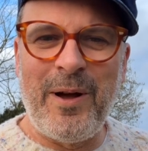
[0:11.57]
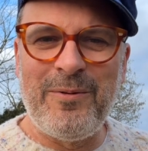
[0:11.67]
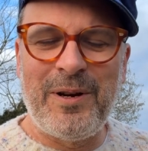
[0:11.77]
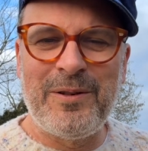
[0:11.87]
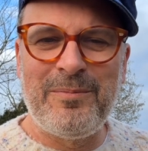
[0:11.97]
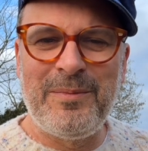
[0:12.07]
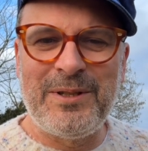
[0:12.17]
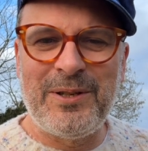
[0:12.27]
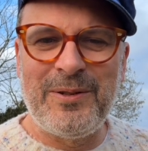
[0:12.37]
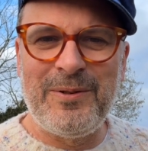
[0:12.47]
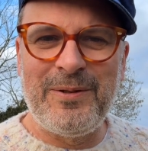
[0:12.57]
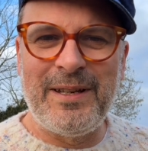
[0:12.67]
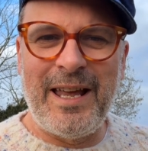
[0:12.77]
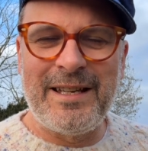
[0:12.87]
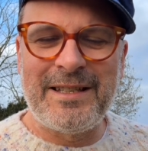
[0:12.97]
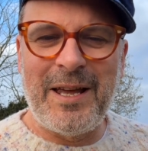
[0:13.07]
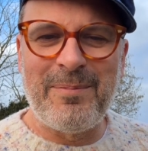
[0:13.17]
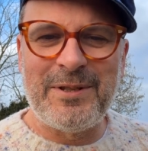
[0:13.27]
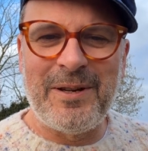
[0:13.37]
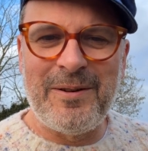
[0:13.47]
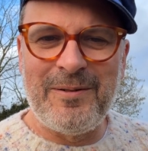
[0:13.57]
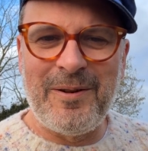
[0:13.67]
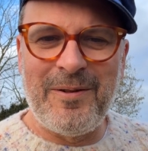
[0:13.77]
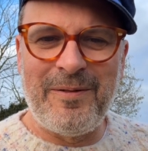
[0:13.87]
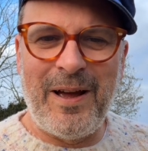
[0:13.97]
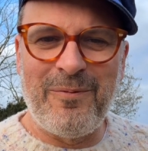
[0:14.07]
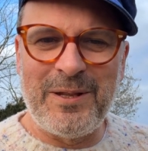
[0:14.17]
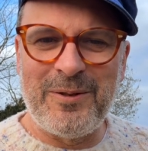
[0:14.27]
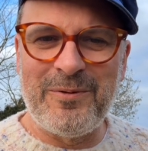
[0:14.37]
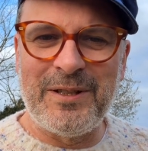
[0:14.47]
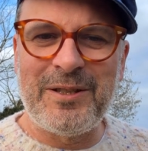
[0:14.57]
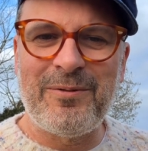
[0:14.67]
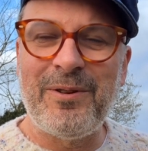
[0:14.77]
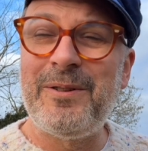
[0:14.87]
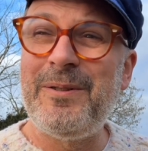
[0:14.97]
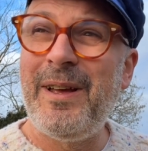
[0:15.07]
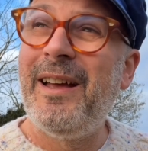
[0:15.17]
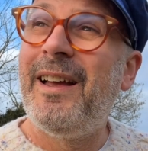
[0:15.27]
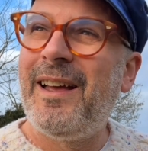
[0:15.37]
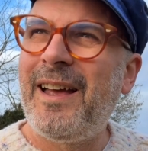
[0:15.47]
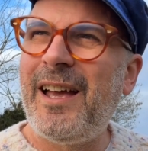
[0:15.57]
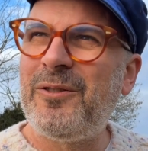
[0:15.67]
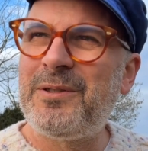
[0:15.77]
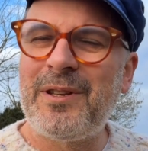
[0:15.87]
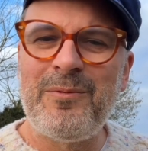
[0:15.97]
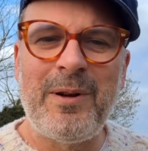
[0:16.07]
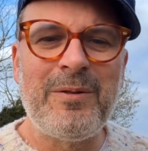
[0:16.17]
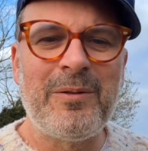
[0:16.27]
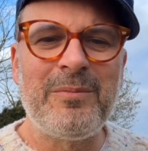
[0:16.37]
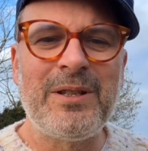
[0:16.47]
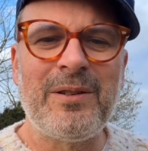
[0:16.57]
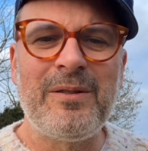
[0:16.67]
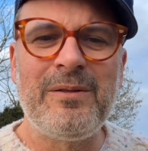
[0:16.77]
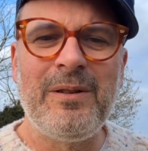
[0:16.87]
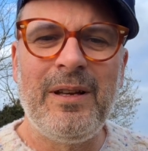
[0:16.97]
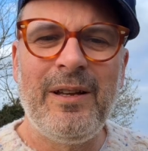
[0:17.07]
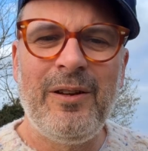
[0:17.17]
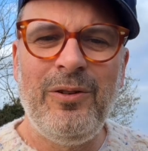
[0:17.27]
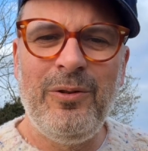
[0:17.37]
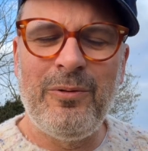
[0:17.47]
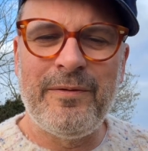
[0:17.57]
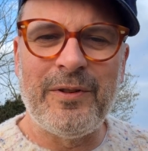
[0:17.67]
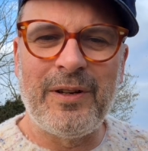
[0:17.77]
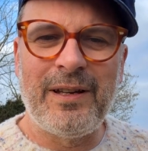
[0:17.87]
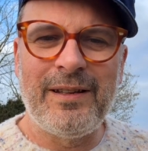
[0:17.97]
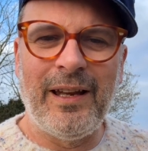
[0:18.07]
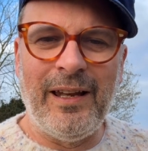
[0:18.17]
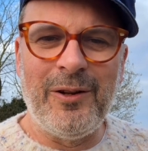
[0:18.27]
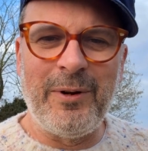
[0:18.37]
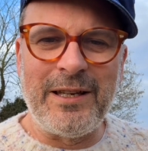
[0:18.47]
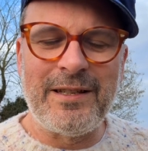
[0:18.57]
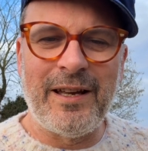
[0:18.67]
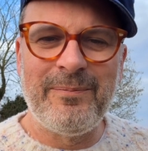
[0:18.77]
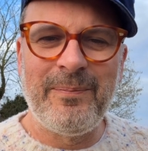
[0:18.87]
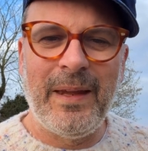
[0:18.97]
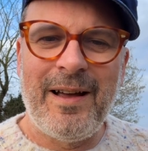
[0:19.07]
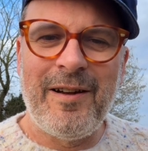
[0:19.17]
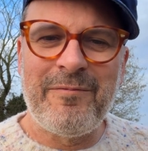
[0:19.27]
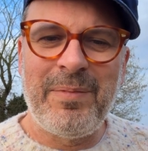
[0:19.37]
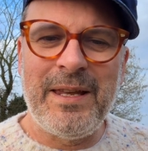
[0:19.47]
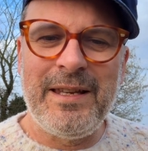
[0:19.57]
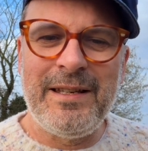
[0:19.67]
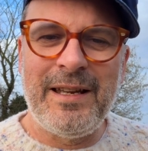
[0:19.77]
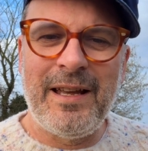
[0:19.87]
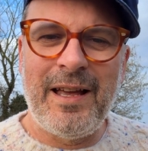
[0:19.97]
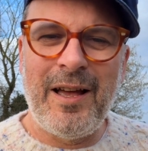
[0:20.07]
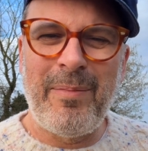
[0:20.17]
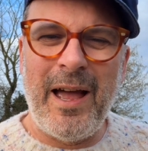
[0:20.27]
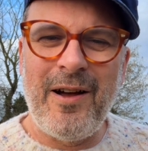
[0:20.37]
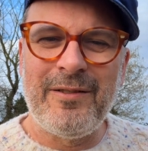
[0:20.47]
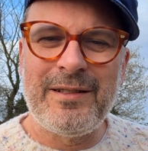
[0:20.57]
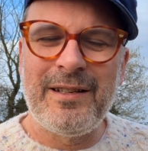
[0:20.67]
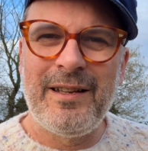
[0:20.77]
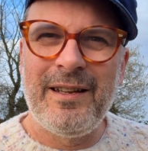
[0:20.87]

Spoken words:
welcome to the next episode of Have We Thought This Through, and also welcome to Norfolk in the winter. I've been about